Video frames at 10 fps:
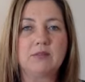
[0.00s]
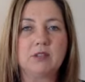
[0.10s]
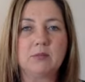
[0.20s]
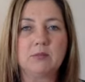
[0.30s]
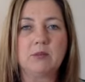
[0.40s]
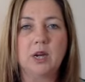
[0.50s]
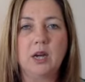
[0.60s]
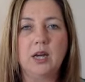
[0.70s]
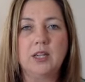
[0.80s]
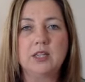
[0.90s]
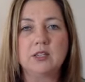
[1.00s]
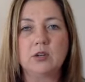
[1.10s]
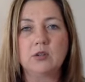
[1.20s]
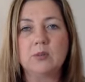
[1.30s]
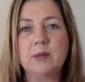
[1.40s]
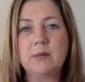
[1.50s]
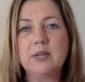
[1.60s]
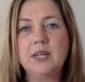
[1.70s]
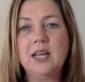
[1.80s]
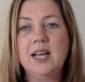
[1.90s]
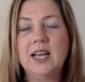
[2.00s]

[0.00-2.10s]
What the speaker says: from rely on his aural memory.